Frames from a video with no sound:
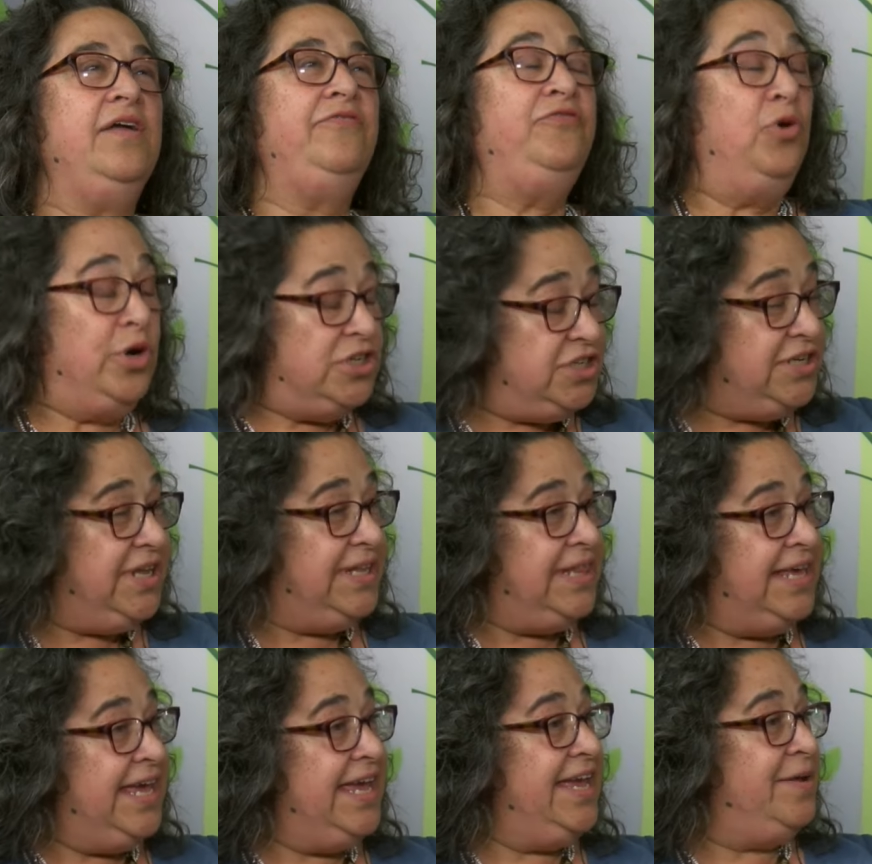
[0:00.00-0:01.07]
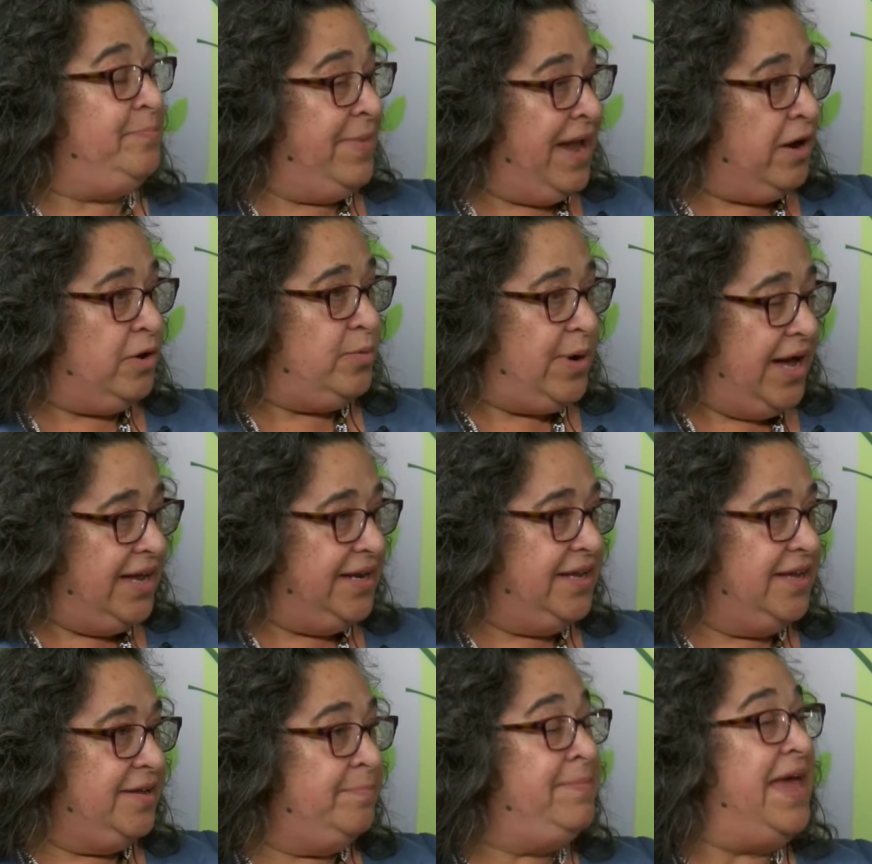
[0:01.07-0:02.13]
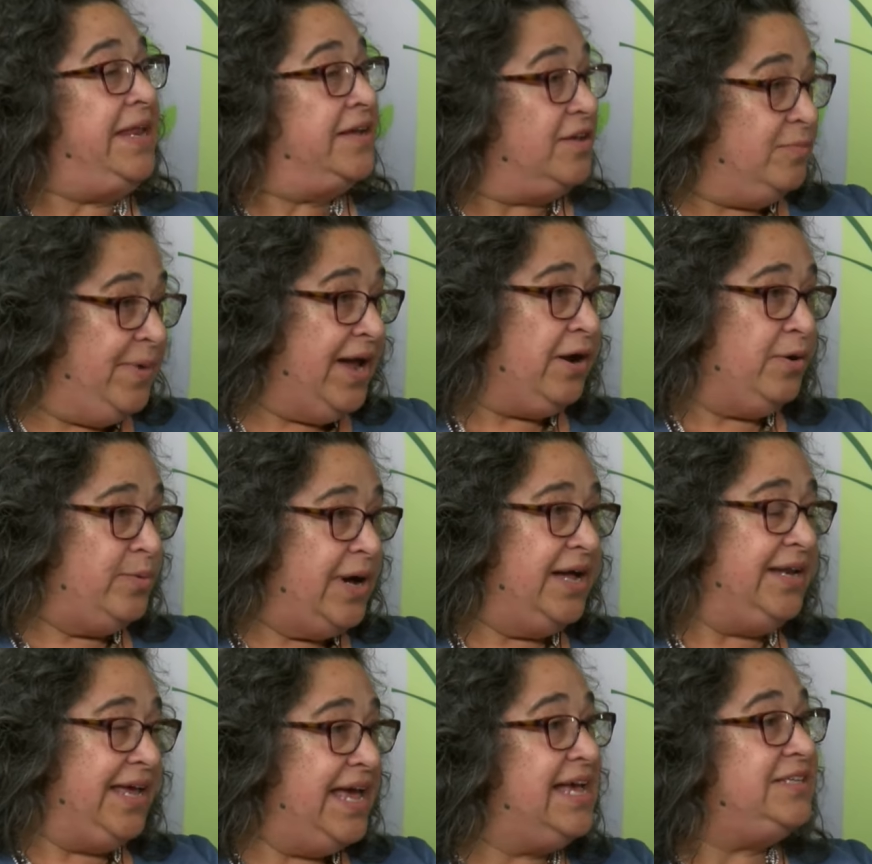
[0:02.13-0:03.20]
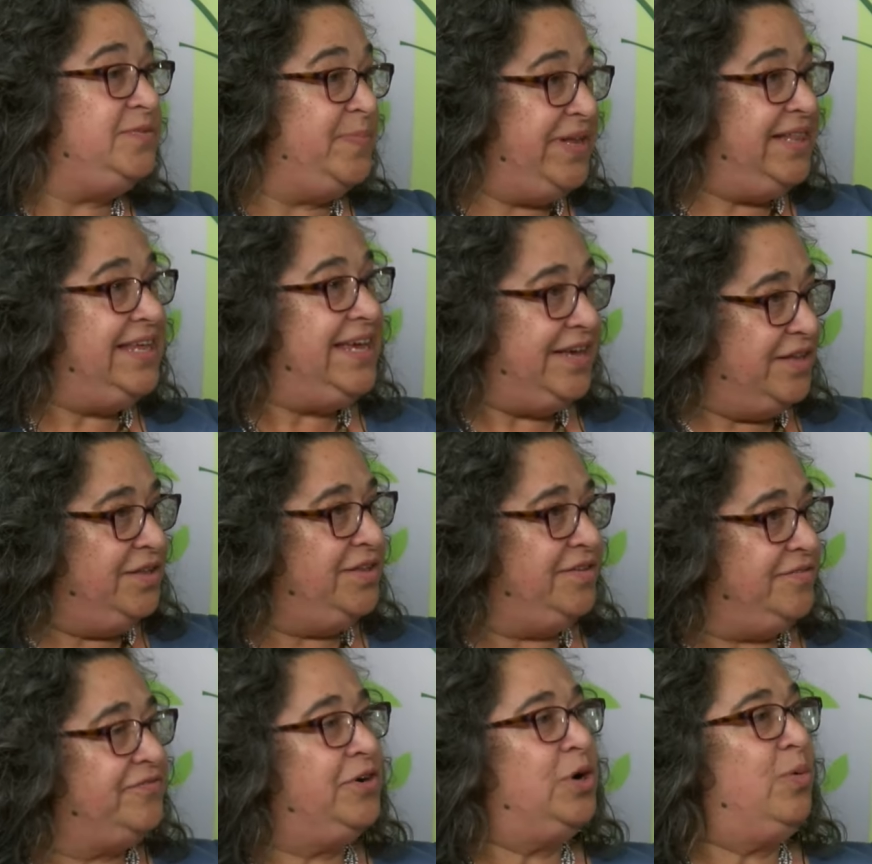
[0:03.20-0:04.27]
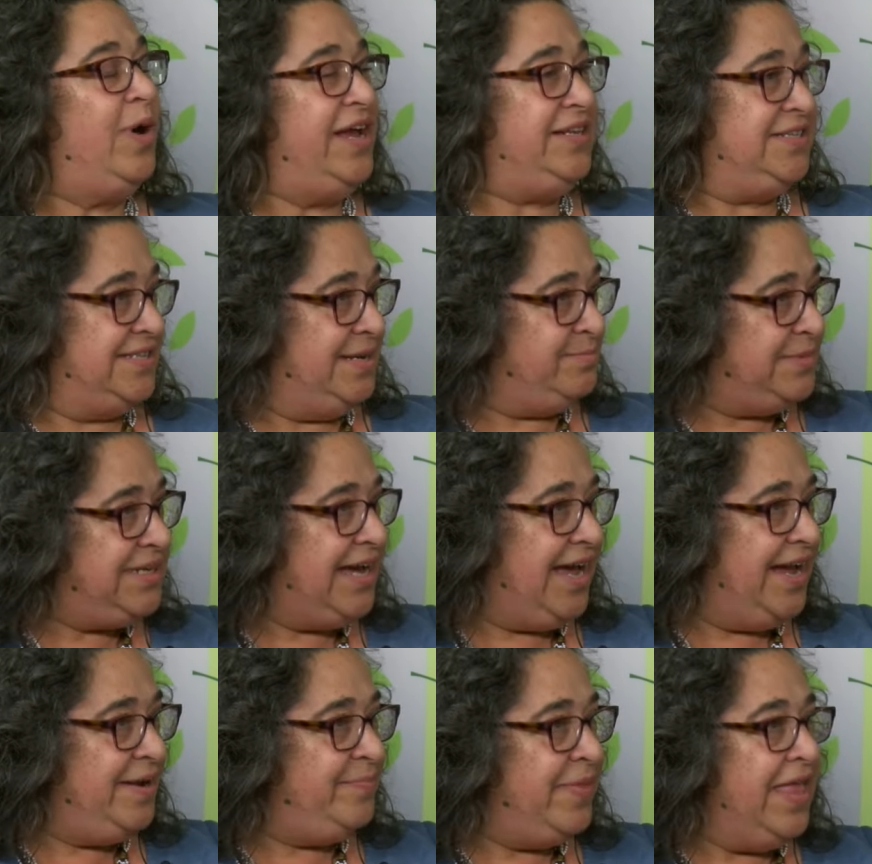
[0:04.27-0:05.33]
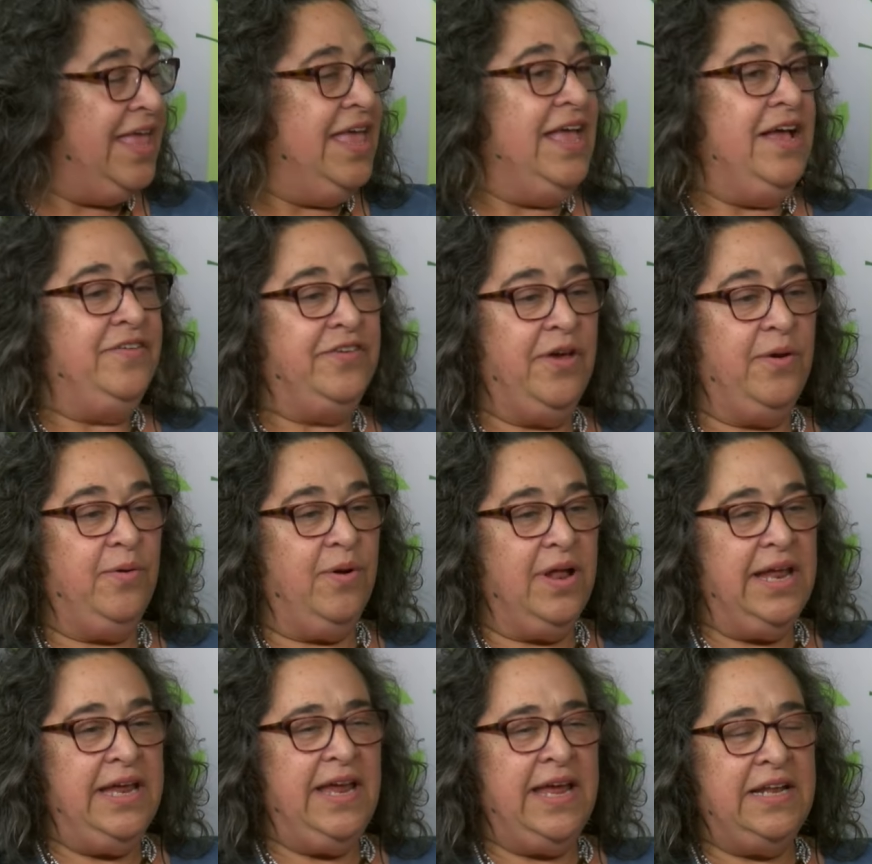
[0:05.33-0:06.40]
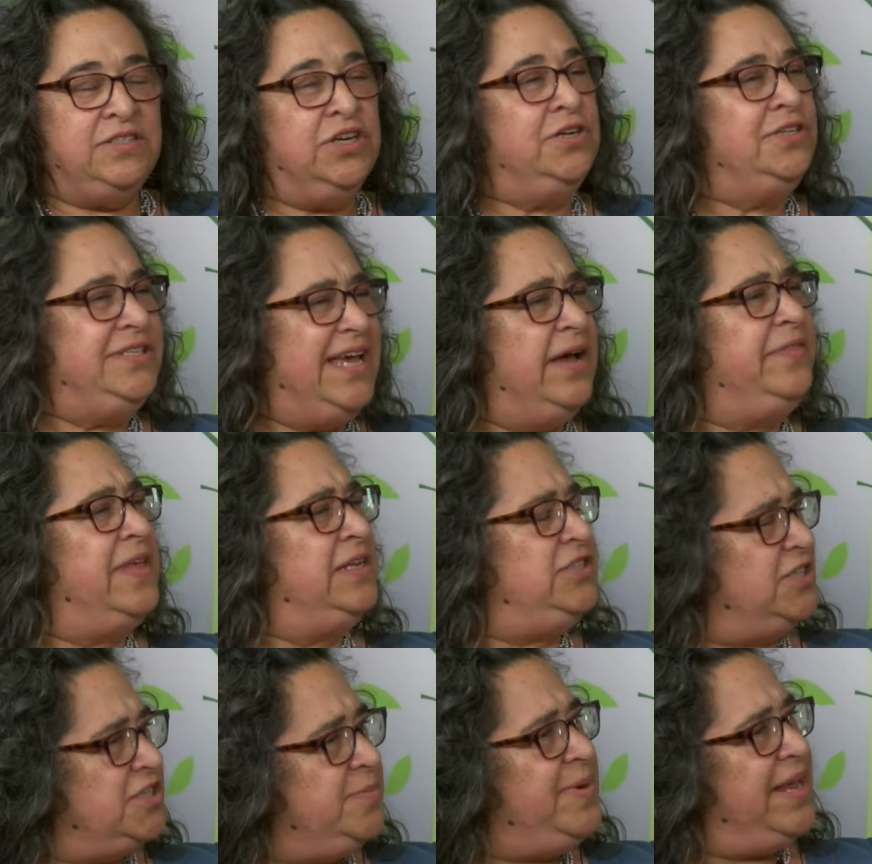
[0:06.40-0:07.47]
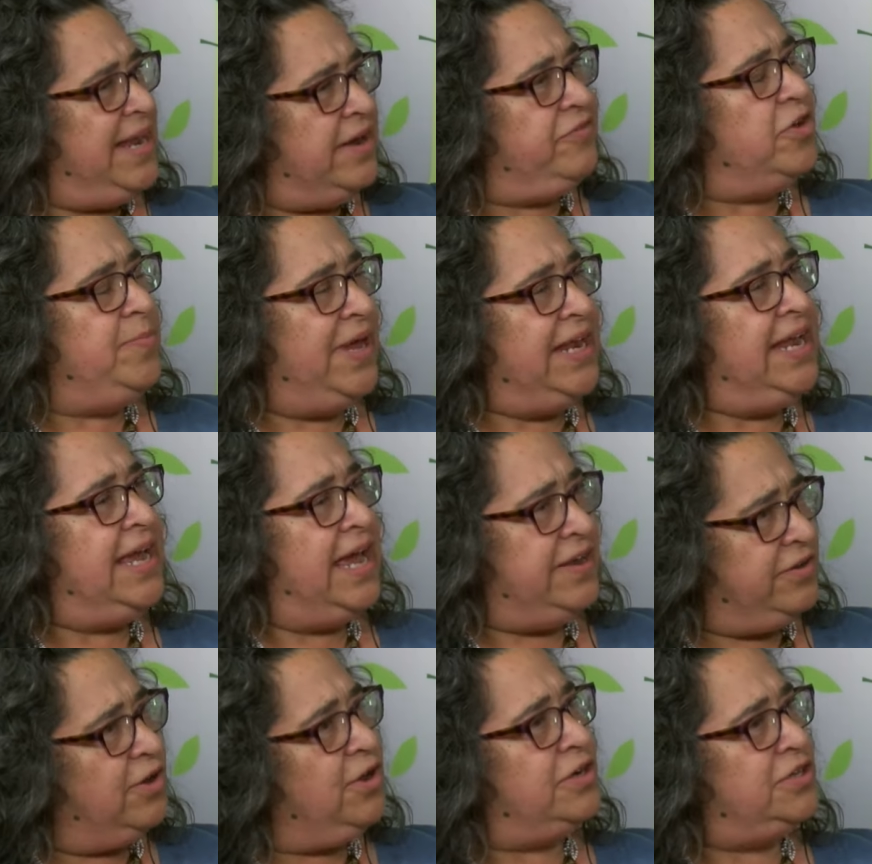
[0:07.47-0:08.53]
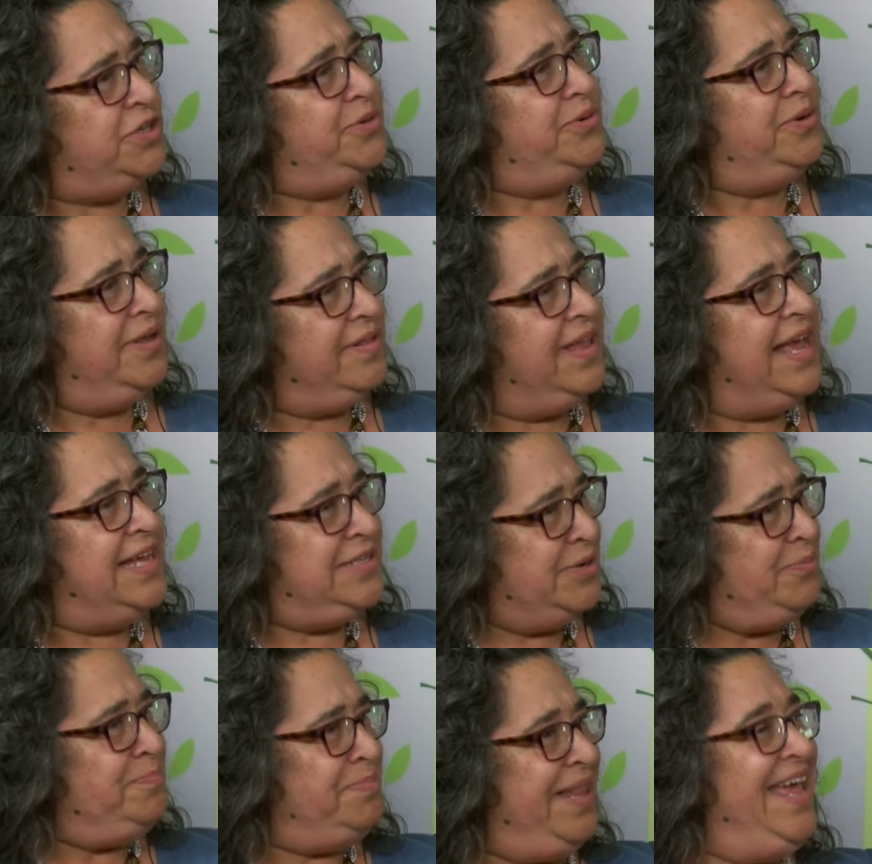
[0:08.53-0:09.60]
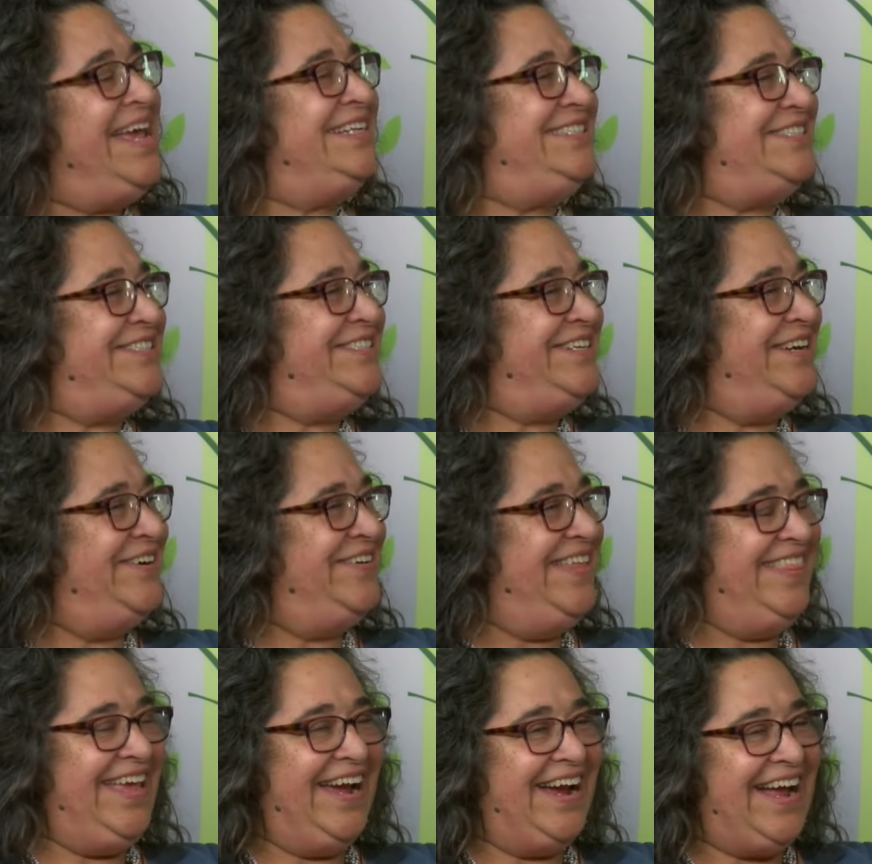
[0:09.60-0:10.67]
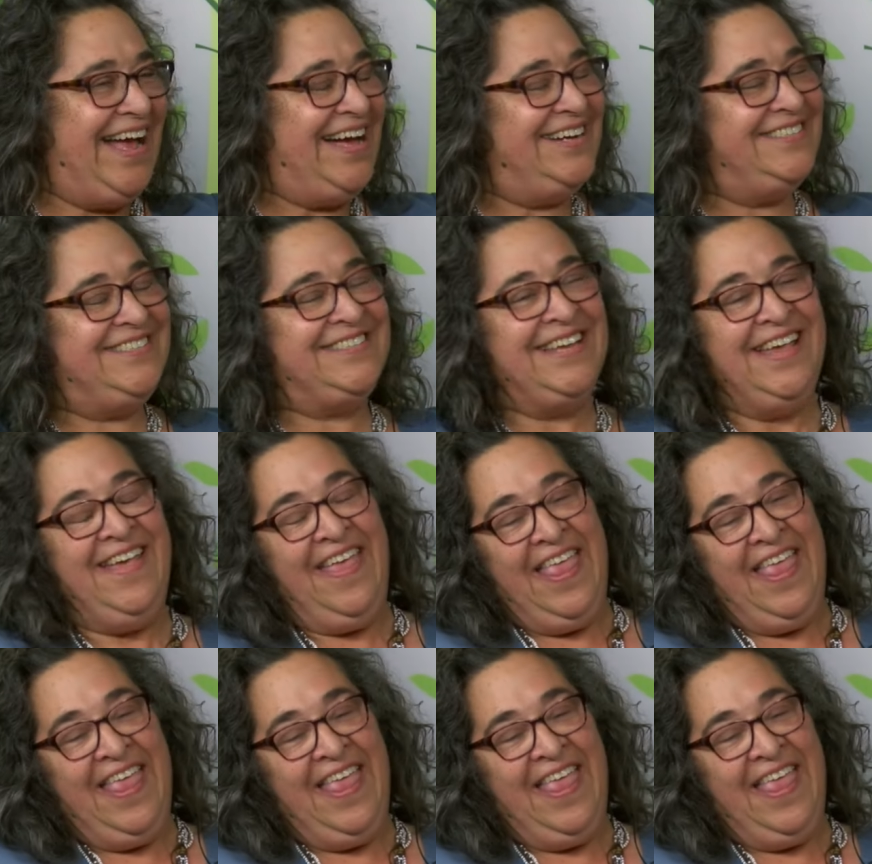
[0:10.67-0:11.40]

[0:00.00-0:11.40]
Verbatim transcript: fortunately, marijuana, medical marijuana, has been legal for quite some time. Sure. So it, it, turns out that just about everybody I talk to has a plant or two in their house.